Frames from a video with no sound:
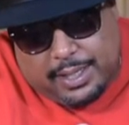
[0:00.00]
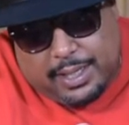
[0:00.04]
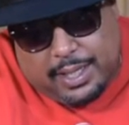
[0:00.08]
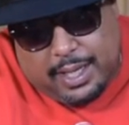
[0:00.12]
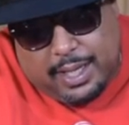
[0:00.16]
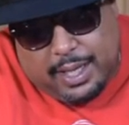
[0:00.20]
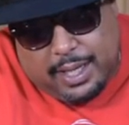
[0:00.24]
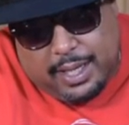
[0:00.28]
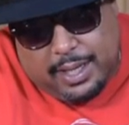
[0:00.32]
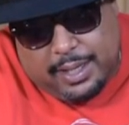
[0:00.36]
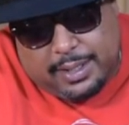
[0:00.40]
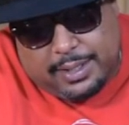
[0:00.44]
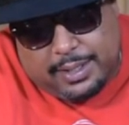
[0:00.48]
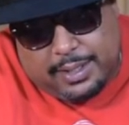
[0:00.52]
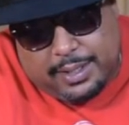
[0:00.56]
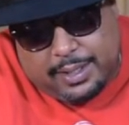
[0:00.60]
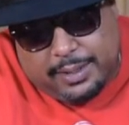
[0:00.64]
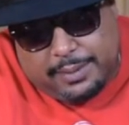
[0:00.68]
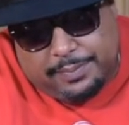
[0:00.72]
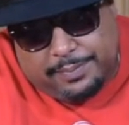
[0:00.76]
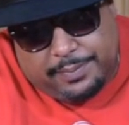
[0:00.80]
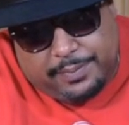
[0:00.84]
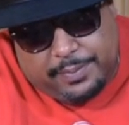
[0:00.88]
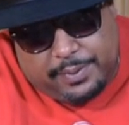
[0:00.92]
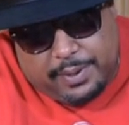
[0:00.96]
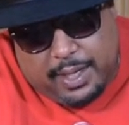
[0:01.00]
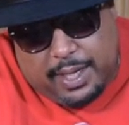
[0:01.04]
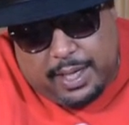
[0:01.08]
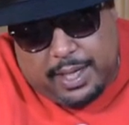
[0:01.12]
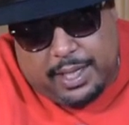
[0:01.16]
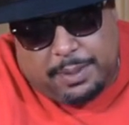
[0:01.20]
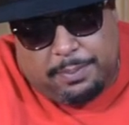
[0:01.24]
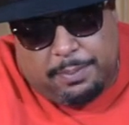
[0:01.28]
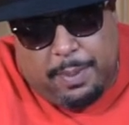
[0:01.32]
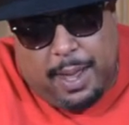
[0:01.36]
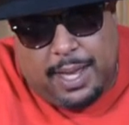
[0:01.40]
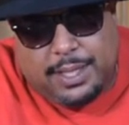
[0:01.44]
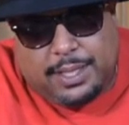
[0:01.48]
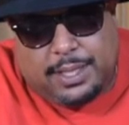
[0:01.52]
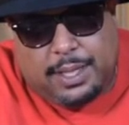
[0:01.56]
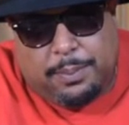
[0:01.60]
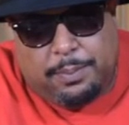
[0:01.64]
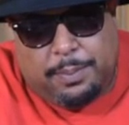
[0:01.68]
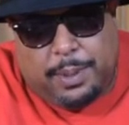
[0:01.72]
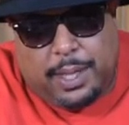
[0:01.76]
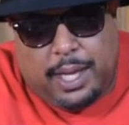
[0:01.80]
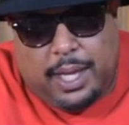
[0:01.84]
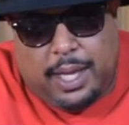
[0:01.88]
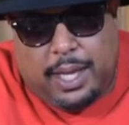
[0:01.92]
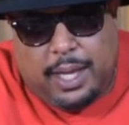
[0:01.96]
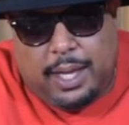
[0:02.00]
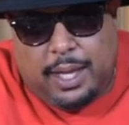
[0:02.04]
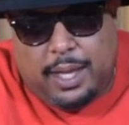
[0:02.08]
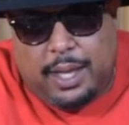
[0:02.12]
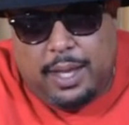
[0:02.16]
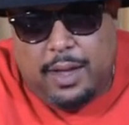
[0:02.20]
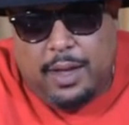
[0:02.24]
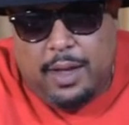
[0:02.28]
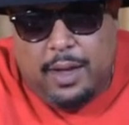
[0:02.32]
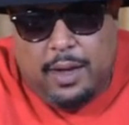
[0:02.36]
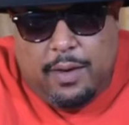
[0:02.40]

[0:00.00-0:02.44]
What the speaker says: matchup again,